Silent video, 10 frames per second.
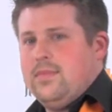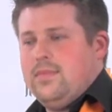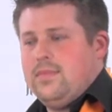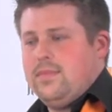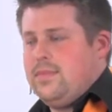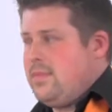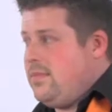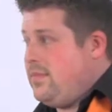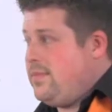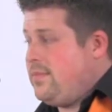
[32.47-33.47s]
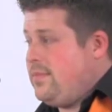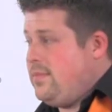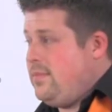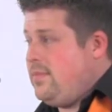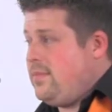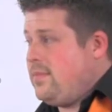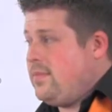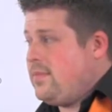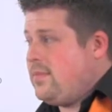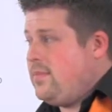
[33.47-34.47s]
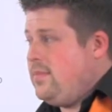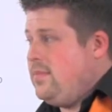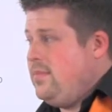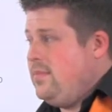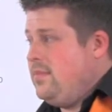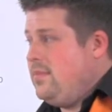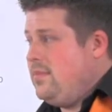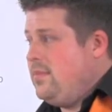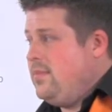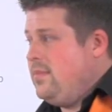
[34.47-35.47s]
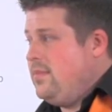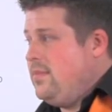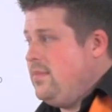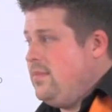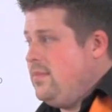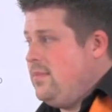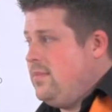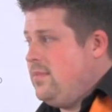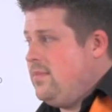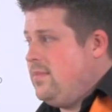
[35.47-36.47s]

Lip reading: No words are spoken by the person on screen.